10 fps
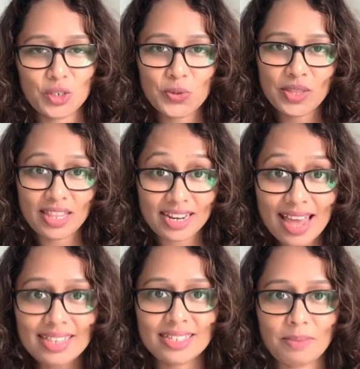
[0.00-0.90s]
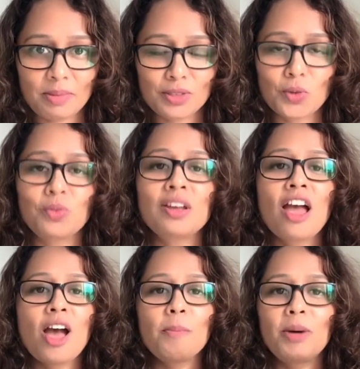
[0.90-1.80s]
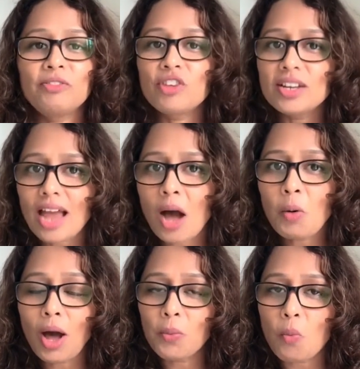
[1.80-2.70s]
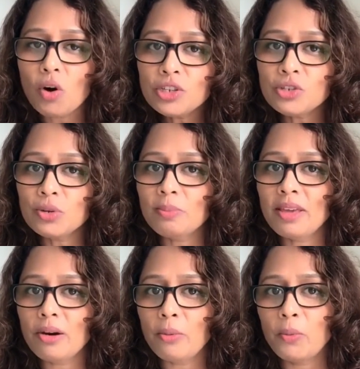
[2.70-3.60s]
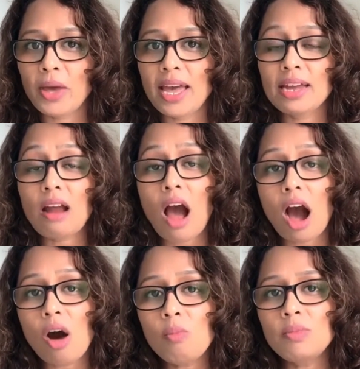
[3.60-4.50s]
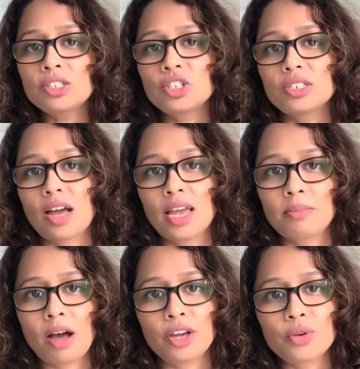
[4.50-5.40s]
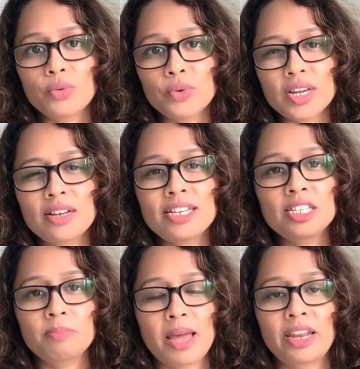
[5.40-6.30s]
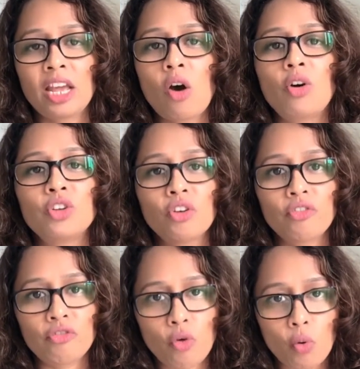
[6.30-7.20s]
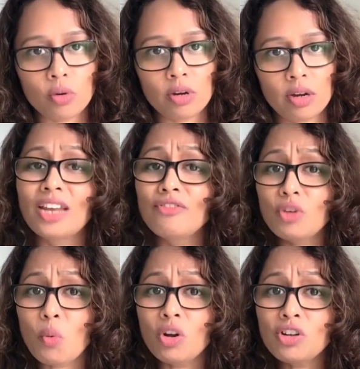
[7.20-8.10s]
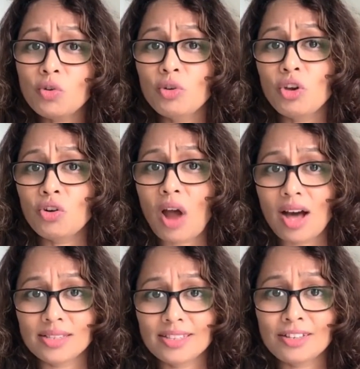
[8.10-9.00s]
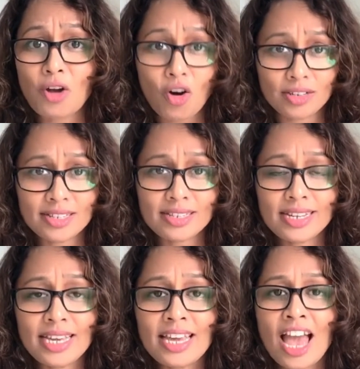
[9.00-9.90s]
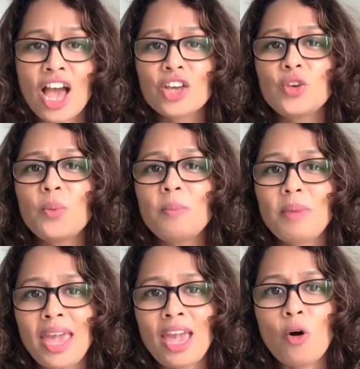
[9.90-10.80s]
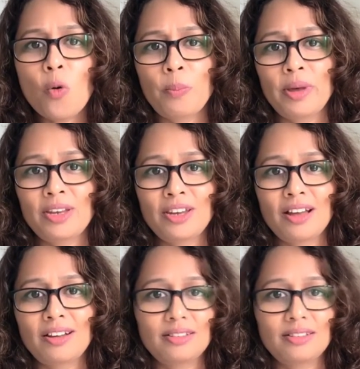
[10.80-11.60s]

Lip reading: issue in the next episode. But for now, I want you to be aware how much time are you really spending on your phone. And if you want to know your answer honestly, you may open